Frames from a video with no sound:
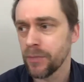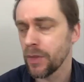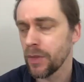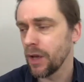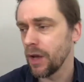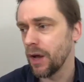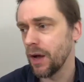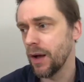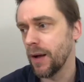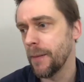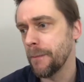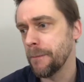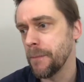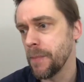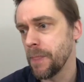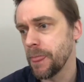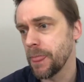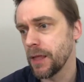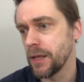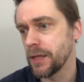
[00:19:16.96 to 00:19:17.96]

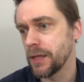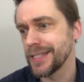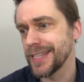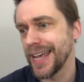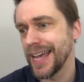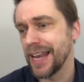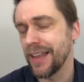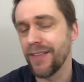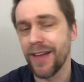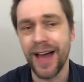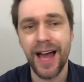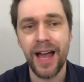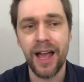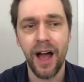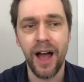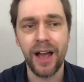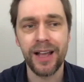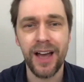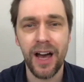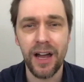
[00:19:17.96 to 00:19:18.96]
tailor that.
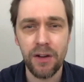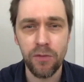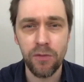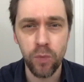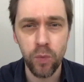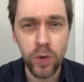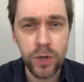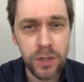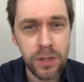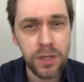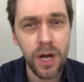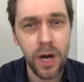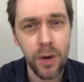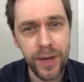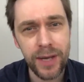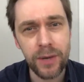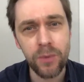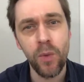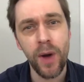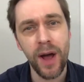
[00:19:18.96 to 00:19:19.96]
I kind of wouldn't go
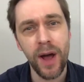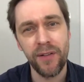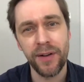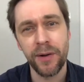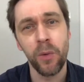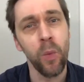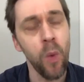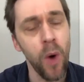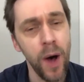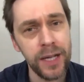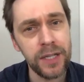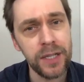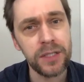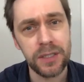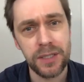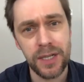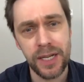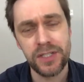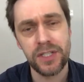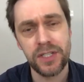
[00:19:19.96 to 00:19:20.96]
in wearing white
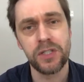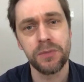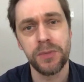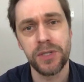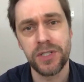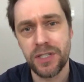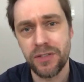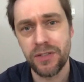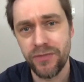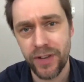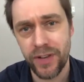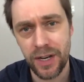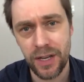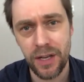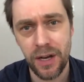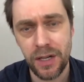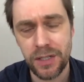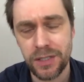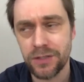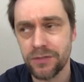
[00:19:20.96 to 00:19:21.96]
unless it's specifically
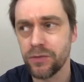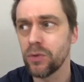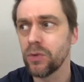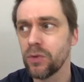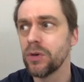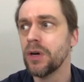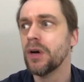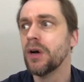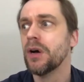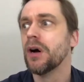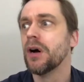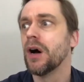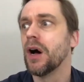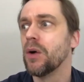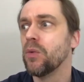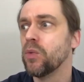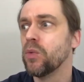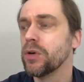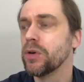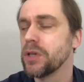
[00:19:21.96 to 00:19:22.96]
asked for. I
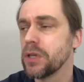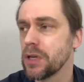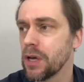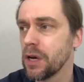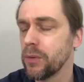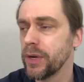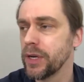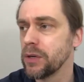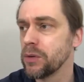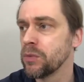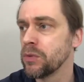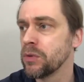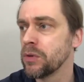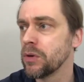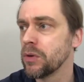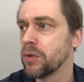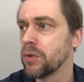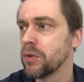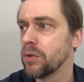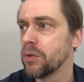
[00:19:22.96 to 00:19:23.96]
wouldn't go in
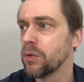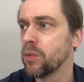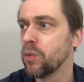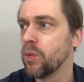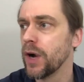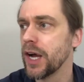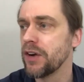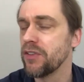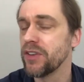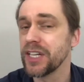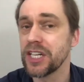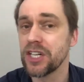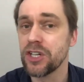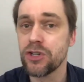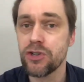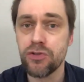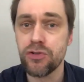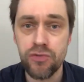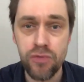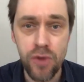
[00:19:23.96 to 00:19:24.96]
wearing
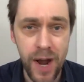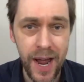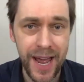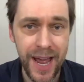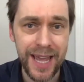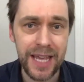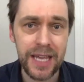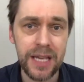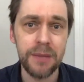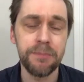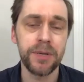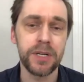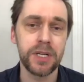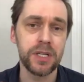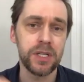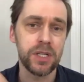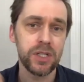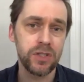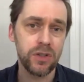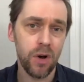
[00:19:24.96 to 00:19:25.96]
gray
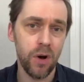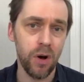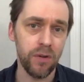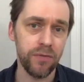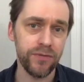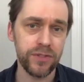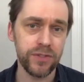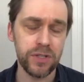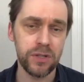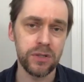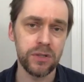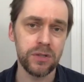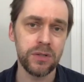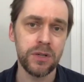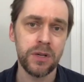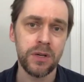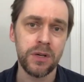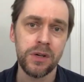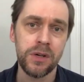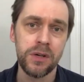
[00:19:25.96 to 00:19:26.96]
because often
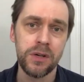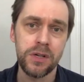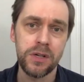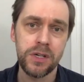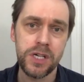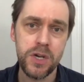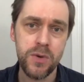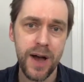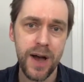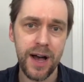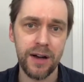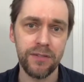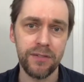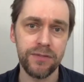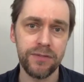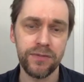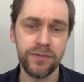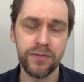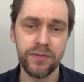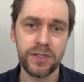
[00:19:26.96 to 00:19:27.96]
you have
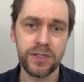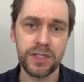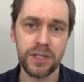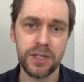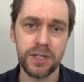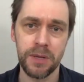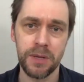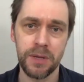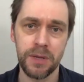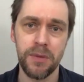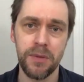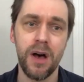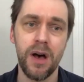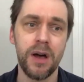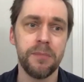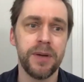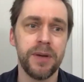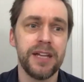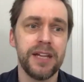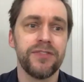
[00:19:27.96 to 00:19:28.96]
something behind.
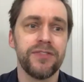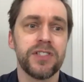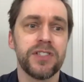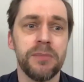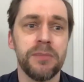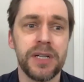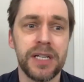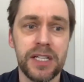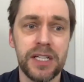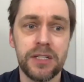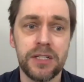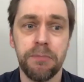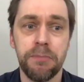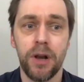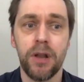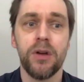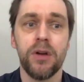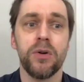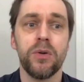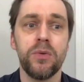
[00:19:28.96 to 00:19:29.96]
But if something is
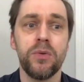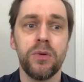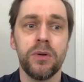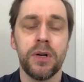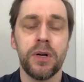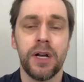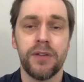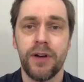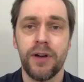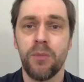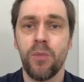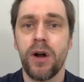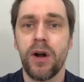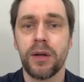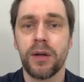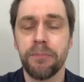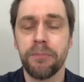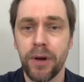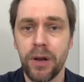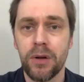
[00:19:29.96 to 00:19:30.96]
blue, if I'm
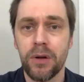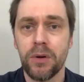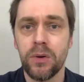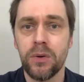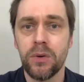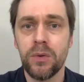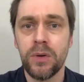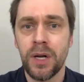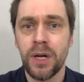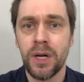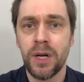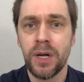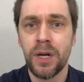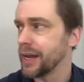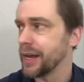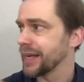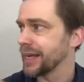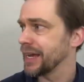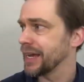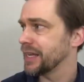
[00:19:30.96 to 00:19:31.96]
wearing blue and I
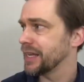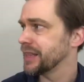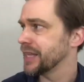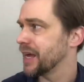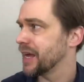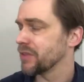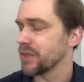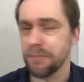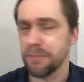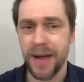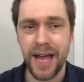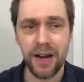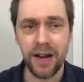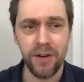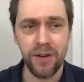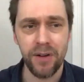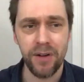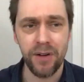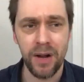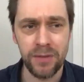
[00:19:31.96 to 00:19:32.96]
get in there and the
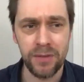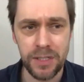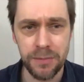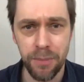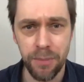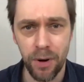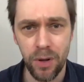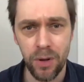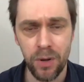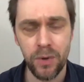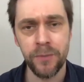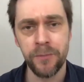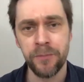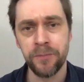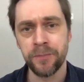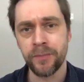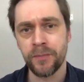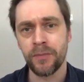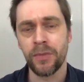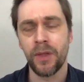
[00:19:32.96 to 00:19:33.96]
background is blue,
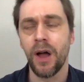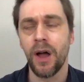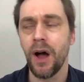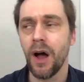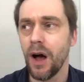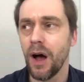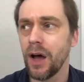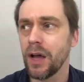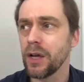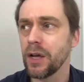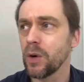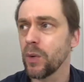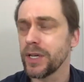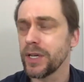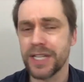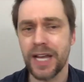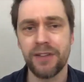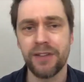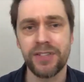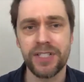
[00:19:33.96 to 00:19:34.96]
I always
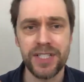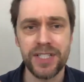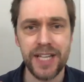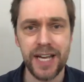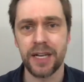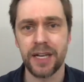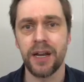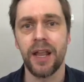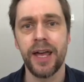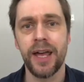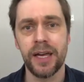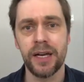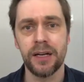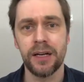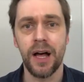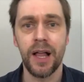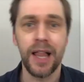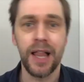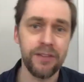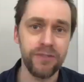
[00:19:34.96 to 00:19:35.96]
have a second layer. I'll
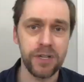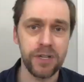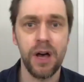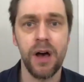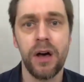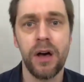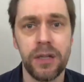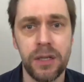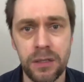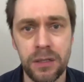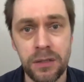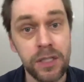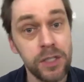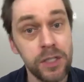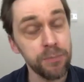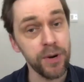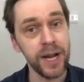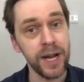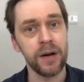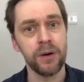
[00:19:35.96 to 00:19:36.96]
have a cardigan that's
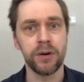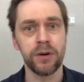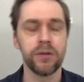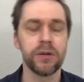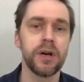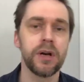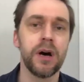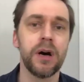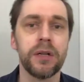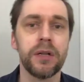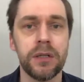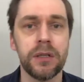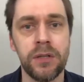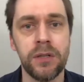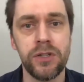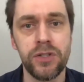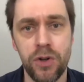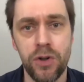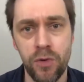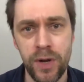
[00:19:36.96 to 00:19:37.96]
brown or a cardigan that's
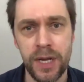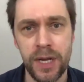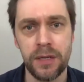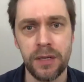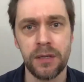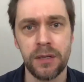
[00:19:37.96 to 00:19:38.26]
green.